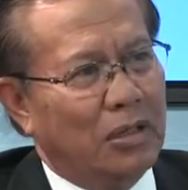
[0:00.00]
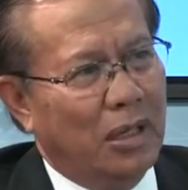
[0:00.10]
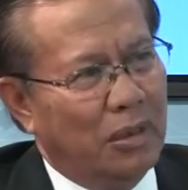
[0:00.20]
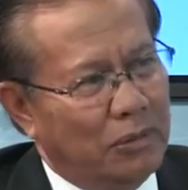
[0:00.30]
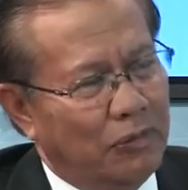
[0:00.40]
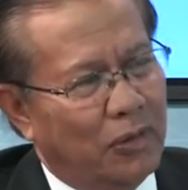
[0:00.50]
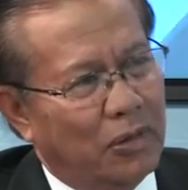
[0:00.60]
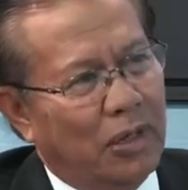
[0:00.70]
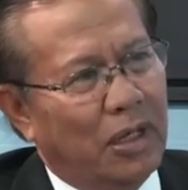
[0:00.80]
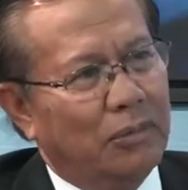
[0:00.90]
uh,
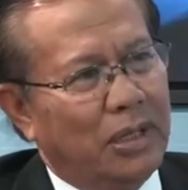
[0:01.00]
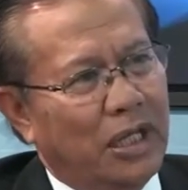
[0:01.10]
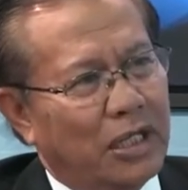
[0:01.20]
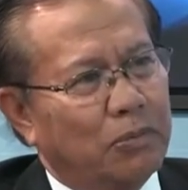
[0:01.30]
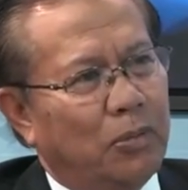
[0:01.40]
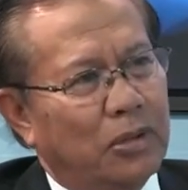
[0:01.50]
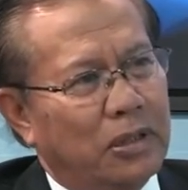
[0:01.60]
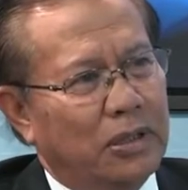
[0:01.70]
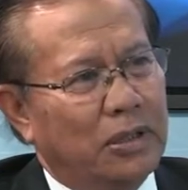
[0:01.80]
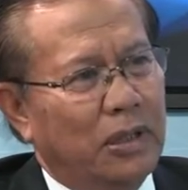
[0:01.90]
before being
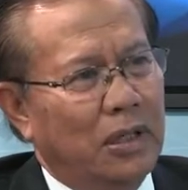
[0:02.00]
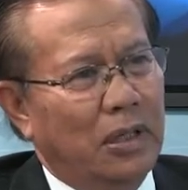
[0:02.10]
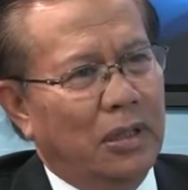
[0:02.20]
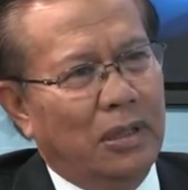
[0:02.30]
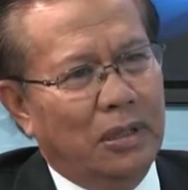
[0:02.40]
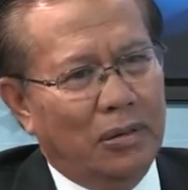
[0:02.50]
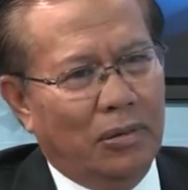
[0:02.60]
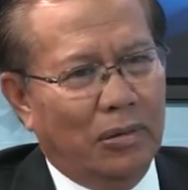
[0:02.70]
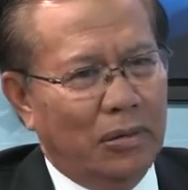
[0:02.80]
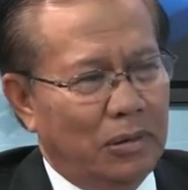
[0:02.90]
exported, and
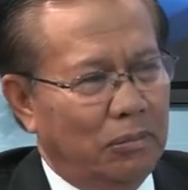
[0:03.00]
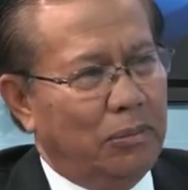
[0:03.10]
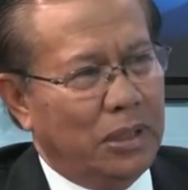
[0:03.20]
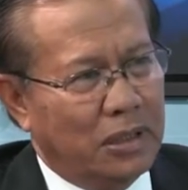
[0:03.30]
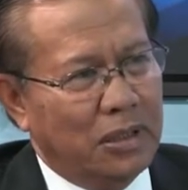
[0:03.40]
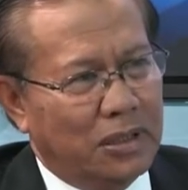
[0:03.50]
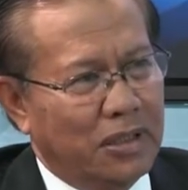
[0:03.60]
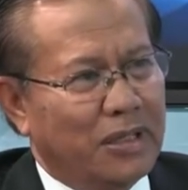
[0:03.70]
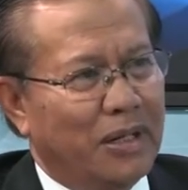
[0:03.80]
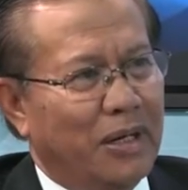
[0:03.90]
all the
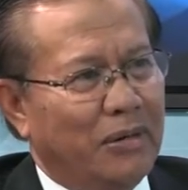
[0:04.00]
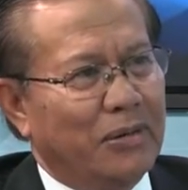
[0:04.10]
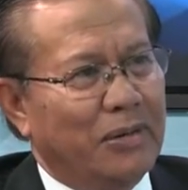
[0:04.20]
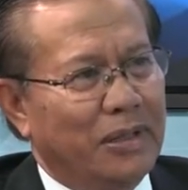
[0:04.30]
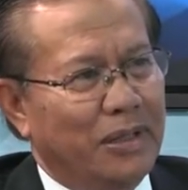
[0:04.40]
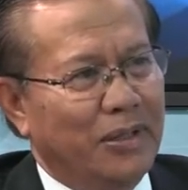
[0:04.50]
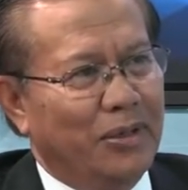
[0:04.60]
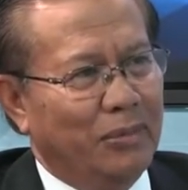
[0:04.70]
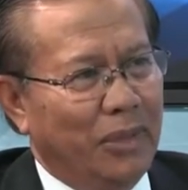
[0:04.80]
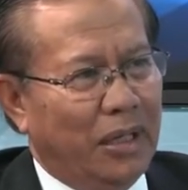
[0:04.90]
businesses around, you
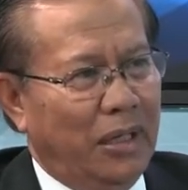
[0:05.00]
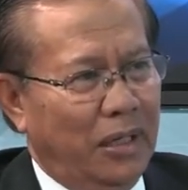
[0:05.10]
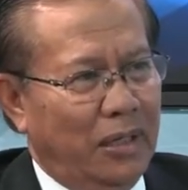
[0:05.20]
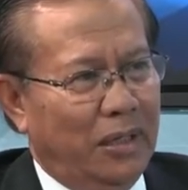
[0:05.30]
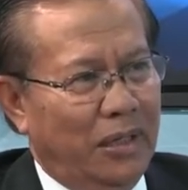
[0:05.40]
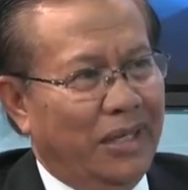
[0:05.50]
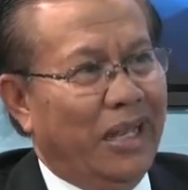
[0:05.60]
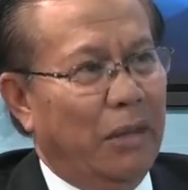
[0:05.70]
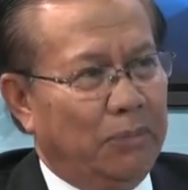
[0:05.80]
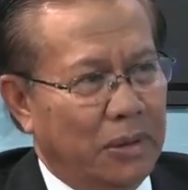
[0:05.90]
know, making it
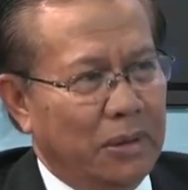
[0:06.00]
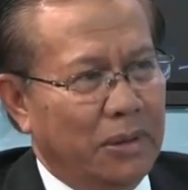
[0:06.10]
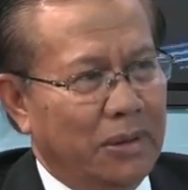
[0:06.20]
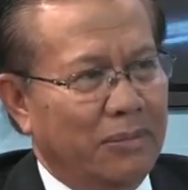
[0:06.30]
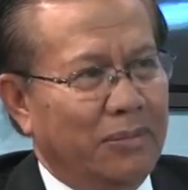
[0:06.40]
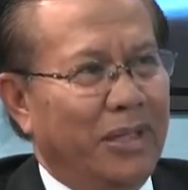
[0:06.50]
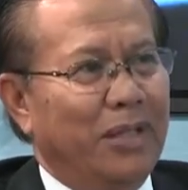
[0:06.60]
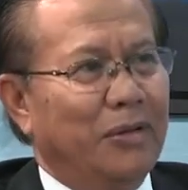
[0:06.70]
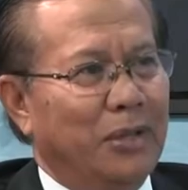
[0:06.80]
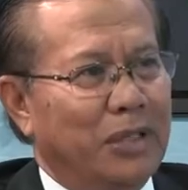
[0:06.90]
happen. In
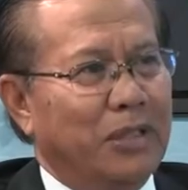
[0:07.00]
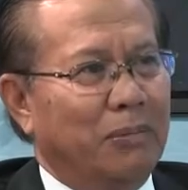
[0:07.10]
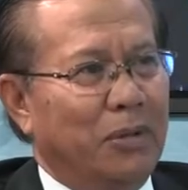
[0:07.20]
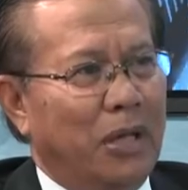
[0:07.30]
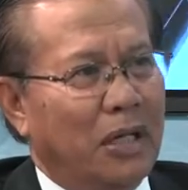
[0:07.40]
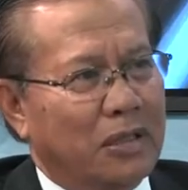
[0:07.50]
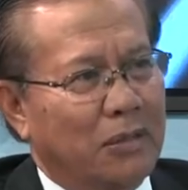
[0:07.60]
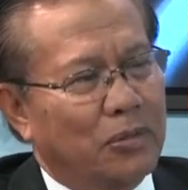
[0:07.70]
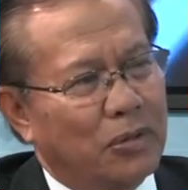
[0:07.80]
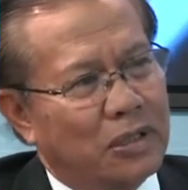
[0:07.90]
other words, the
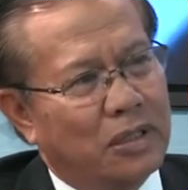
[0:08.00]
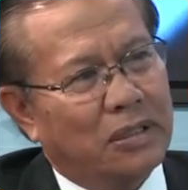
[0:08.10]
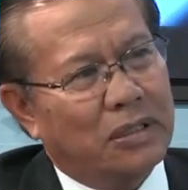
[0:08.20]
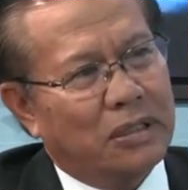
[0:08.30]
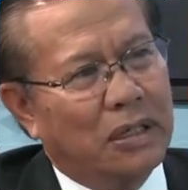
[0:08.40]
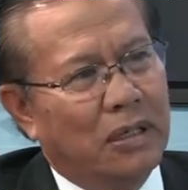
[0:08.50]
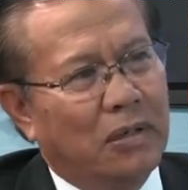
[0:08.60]
production processes.